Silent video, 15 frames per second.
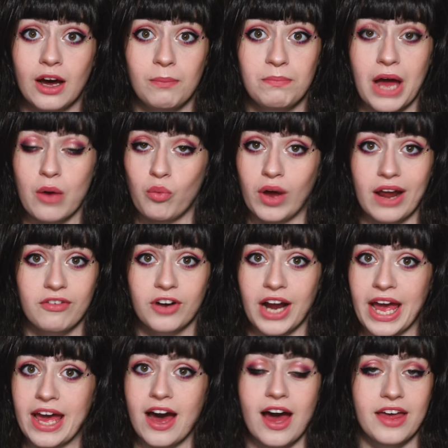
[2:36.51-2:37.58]
up by whatever
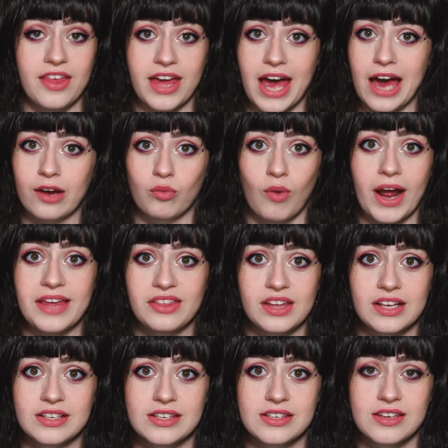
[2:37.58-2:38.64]
AI they had write
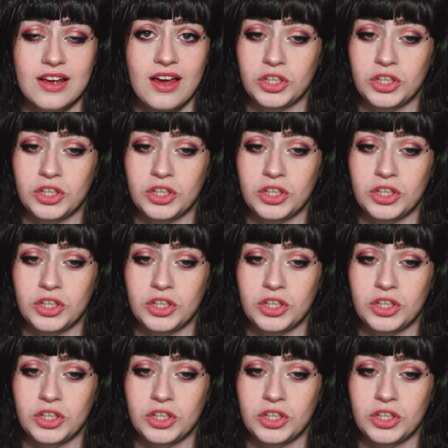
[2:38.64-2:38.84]
this,